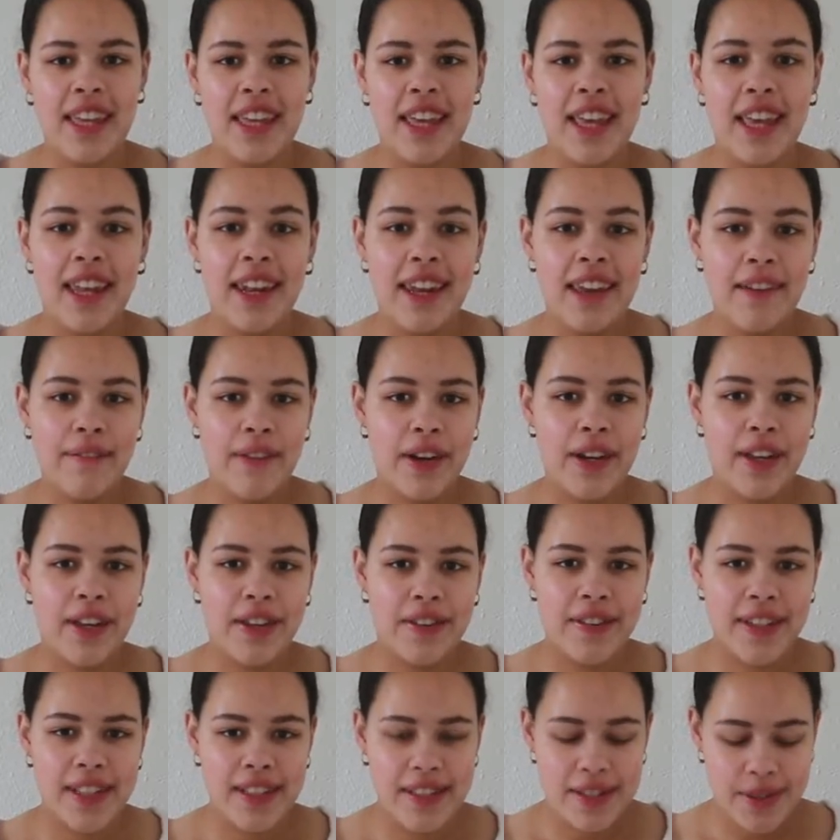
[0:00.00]
And then we're
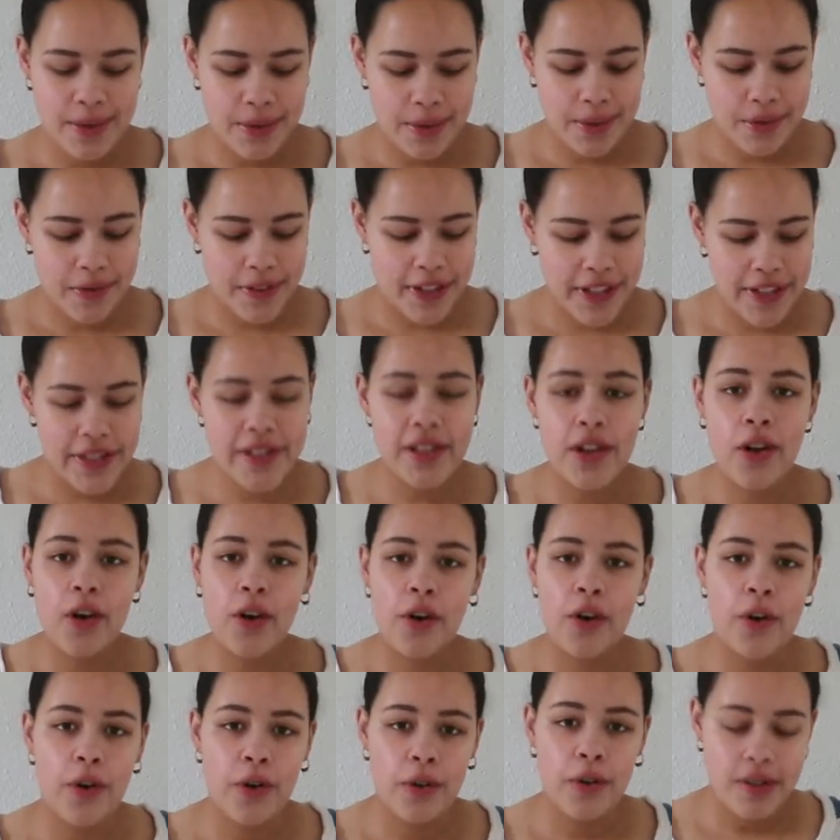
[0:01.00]
going to grease the
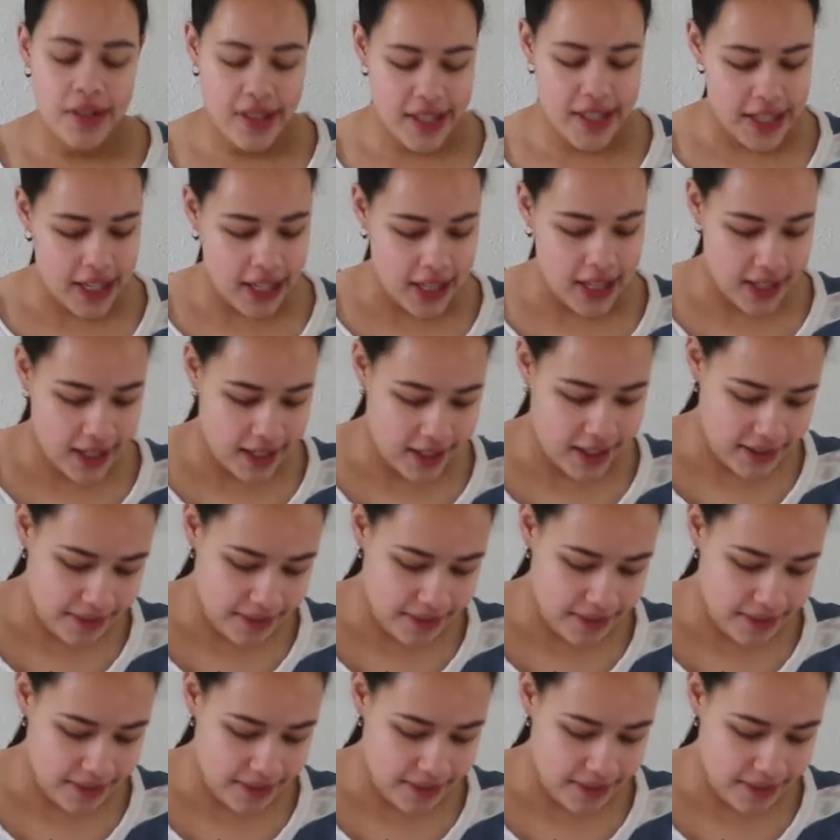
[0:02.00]
whole tin.